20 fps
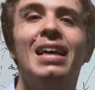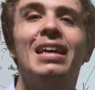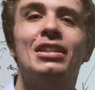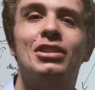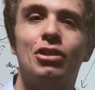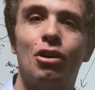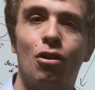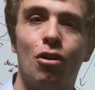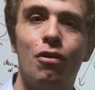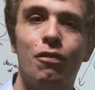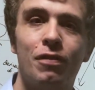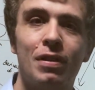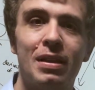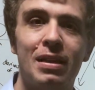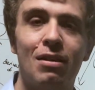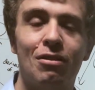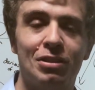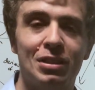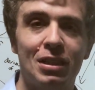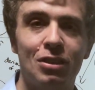So hopefully
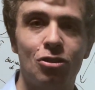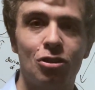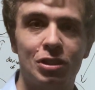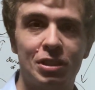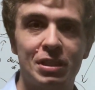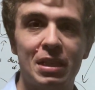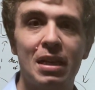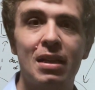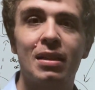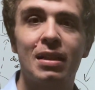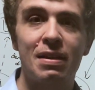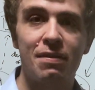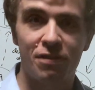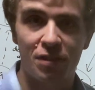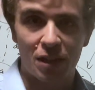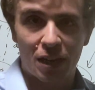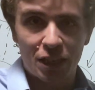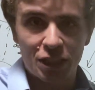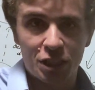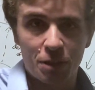that was interesting. Leave
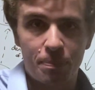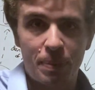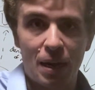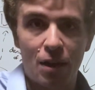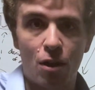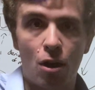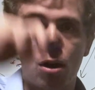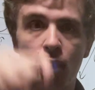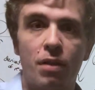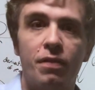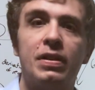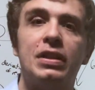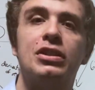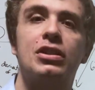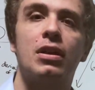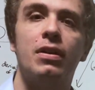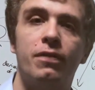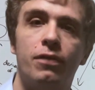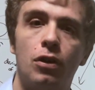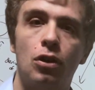thoughts about all of these
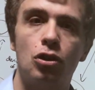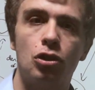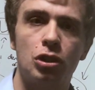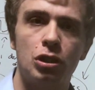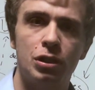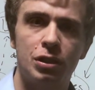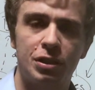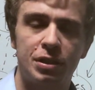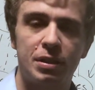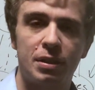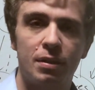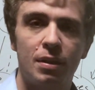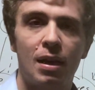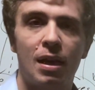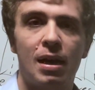conversions,